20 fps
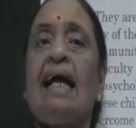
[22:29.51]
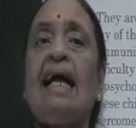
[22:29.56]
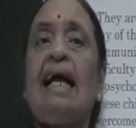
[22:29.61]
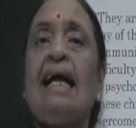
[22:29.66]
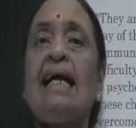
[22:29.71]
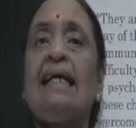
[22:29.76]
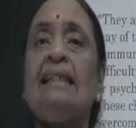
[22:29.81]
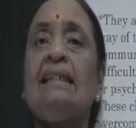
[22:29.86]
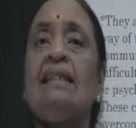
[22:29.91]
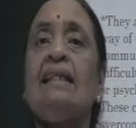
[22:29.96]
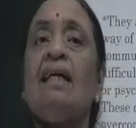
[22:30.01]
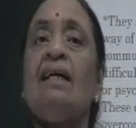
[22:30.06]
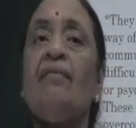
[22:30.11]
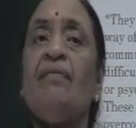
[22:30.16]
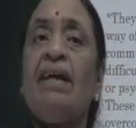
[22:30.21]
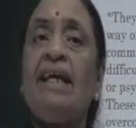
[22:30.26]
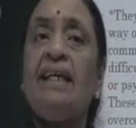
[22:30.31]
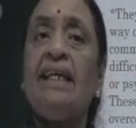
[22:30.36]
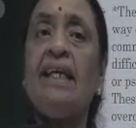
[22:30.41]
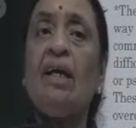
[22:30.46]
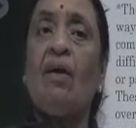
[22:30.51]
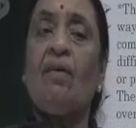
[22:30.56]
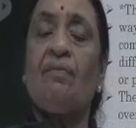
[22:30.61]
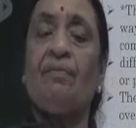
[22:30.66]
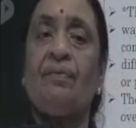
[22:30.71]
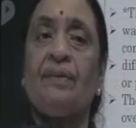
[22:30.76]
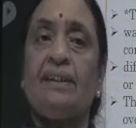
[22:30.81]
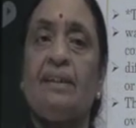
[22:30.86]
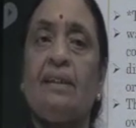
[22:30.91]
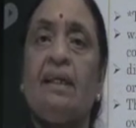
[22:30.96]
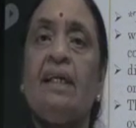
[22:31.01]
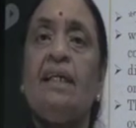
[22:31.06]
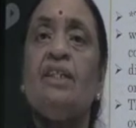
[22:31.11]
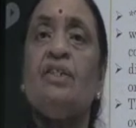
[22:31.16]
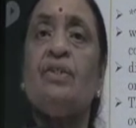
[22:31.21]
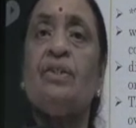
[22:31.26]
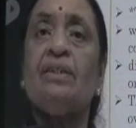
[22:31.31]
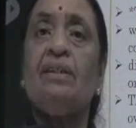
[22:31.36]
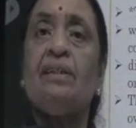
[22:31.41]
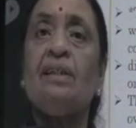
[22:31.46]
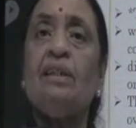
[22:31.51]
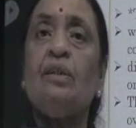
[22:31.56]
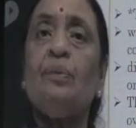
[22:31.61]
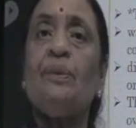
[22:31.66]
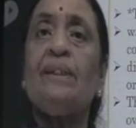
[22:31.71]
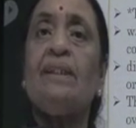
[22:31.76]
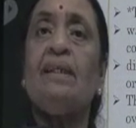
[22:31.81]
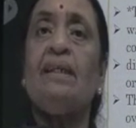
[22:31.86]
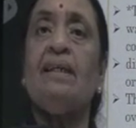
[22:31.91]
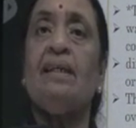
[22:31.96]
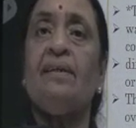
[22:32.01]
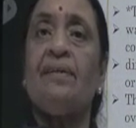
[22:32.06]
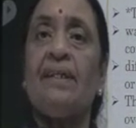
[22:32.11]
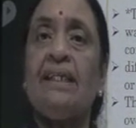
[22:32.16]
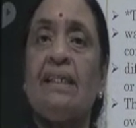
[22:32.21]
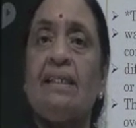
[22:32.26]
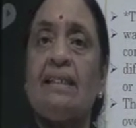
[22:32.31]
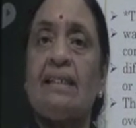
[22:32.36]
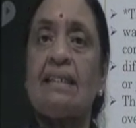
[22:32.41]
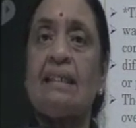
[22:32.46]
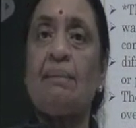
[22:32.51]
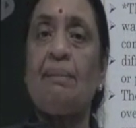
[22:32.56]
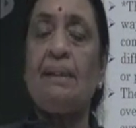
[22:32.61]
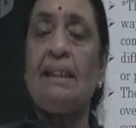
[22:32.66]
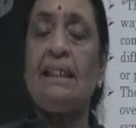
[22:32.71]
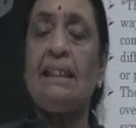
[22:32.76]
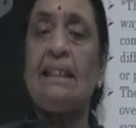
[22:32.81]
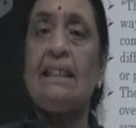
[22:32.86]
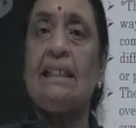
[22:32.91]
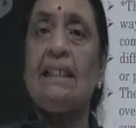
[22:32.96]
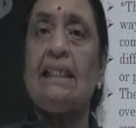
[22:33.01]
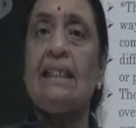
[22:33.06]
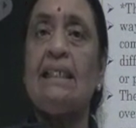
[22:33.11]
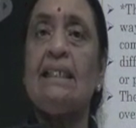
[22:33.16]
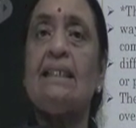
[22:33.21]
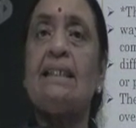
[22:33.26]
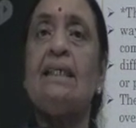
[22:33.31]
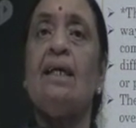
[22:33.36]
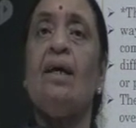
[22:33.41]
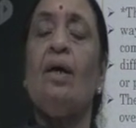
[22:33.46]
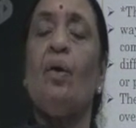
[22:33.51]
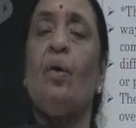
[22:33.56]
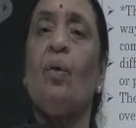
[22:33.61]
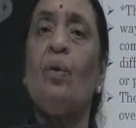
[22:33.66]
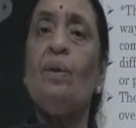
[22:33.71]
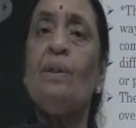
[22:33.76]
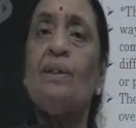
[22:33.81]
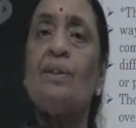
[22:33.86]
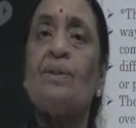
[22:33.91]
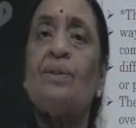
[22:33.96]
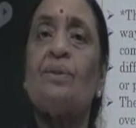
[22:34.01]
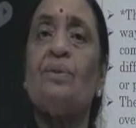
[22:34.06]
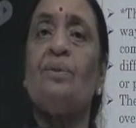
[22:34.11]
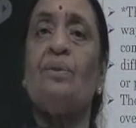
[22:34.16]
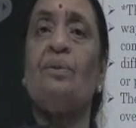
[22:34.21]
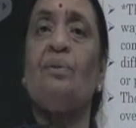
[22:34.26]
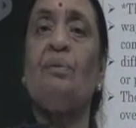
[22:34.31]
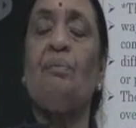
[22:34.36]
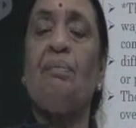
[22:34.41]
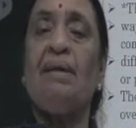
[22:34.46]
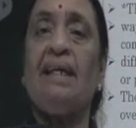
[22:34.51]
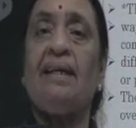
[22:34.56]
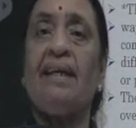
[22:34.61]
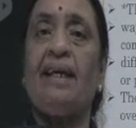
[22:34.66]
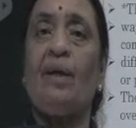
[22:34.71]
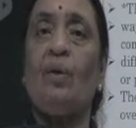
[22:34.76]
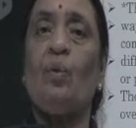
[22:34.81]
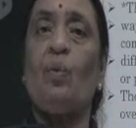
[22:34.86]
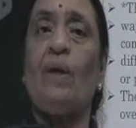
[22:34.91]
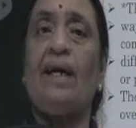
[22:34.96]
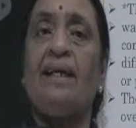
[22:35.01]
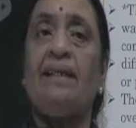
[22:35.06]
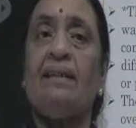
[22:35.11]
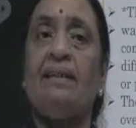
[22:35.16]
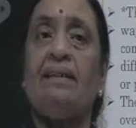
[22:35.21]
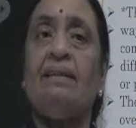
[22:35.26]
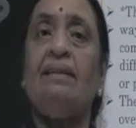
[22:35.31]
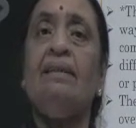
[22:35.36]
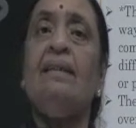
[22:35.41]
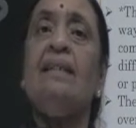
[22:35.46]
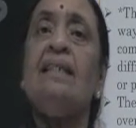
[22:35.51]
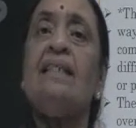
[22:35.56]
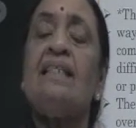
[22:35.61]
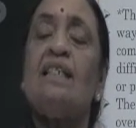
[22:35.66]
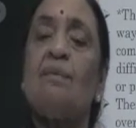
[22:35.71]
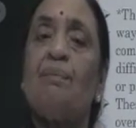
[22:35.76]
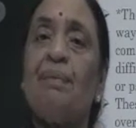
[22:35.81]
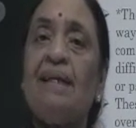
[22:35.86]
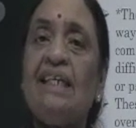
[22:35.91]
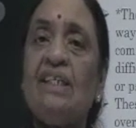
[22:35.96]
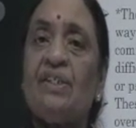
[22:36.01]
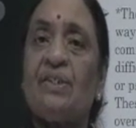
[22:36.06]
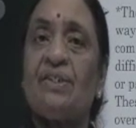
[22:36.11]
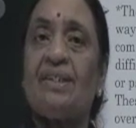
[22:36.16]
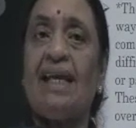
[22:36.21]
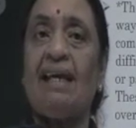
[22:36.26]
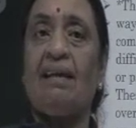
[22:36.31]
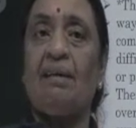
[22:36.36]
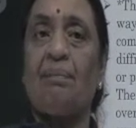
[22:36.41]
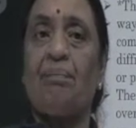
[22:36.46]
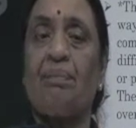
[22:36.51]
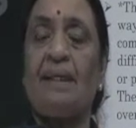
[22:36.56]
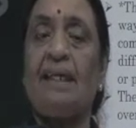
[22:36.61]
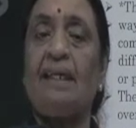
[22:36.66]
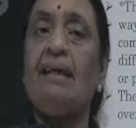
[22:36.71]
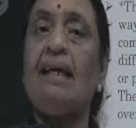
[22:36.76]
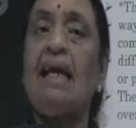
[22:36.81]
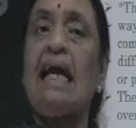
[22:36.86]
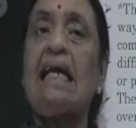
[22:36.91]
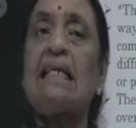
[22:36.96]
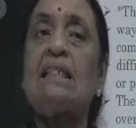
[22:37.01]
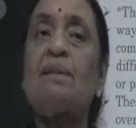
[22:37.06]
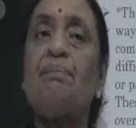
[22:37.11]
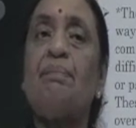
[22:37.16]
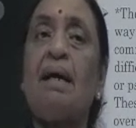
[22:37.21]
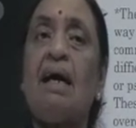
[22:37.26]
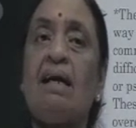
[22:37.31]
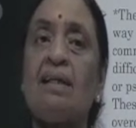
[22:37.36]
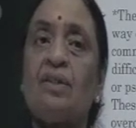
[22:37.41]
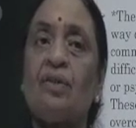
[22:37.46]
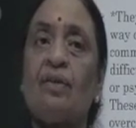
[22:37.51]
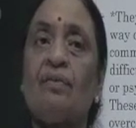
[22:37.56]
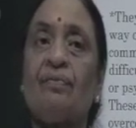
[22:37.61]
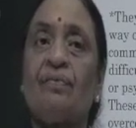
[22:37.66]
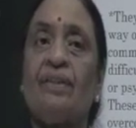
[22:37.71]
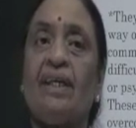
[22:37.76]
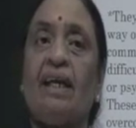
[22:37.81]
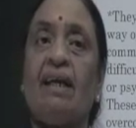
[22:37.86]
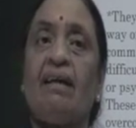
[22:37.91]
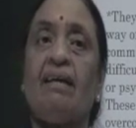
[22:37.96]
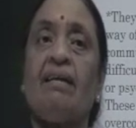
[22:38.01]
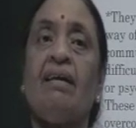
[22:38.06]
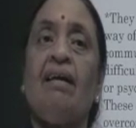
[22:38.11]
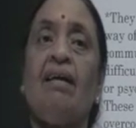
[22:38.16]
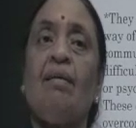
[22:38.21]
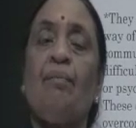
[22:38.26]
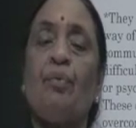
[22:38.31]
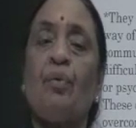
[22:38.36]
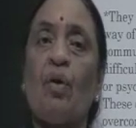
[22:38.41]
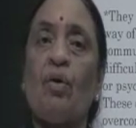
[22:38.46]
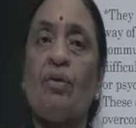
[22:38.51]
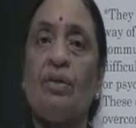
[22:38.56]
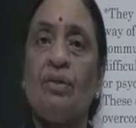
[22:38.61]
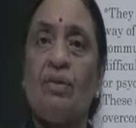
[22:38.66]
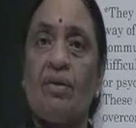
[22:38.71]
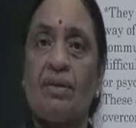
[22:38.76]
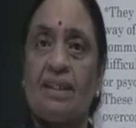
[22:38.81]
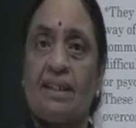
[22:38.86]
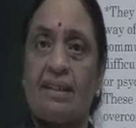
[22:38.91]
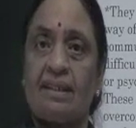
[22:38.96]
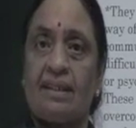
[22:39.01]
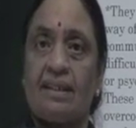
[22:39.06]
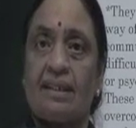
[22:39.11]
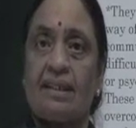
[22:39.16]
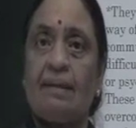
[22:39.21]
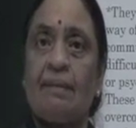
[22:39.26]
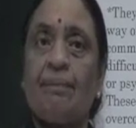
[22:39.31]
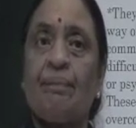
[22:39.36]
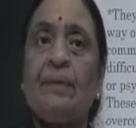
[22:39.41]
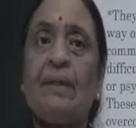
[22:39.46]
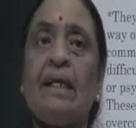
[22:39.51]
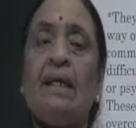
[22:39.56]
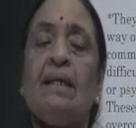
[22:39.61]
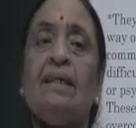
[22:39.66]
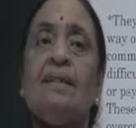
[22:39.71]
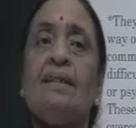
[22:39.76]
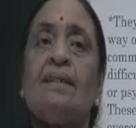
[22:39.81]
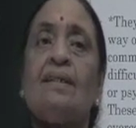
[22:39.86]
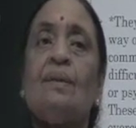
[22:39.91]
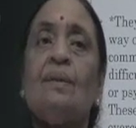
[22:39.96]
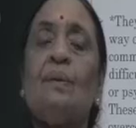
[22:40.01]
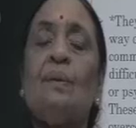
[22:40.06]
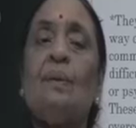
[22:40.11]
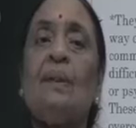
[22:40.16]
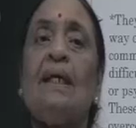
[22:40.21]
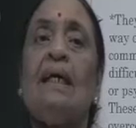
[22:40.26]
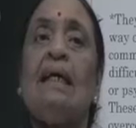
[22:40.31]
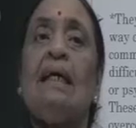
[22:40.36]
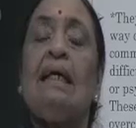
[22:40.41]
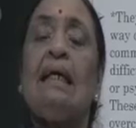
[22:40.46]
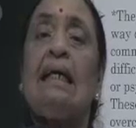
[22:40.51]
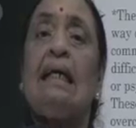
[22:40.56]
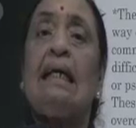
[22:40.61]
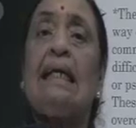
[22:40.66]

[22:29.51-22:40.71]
And very often, children with hearing disabilities also may require speech therapy as part of their prognosis. So,